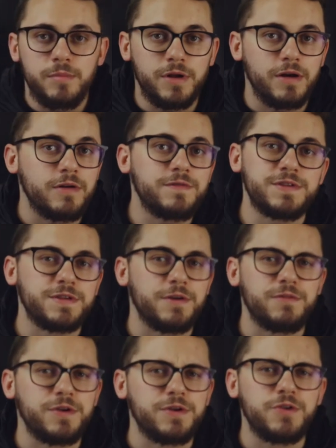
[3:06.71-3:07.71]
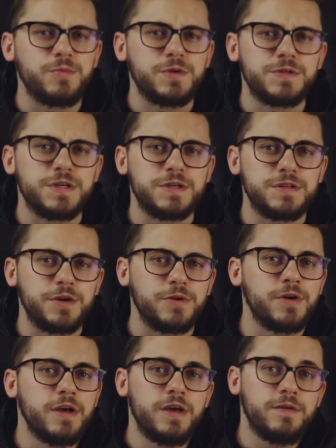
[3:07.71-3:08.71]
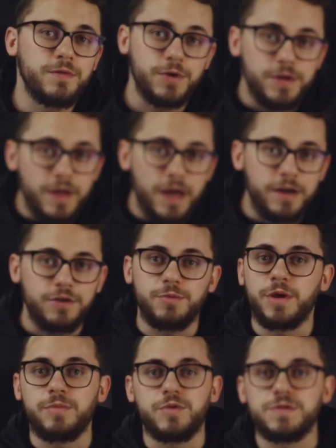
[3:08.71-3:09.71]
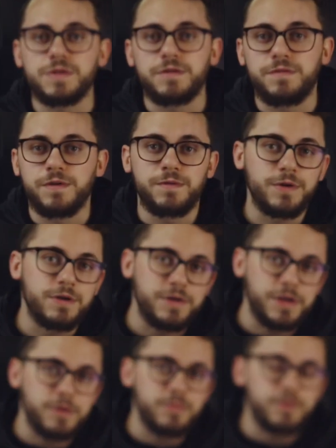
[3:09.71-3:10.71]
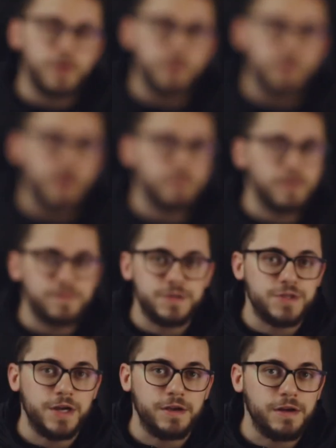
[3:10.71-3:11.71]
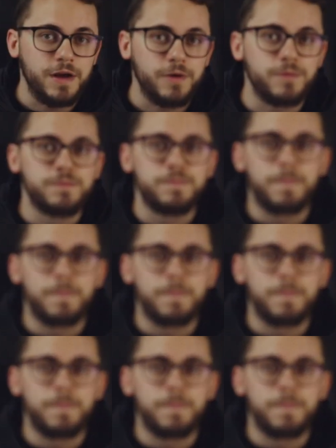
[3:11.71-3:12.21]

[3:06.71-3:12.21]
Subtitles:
but I love discovering new music, so if you're into that and you make music, feel free to link it below, and I'd love to check it out.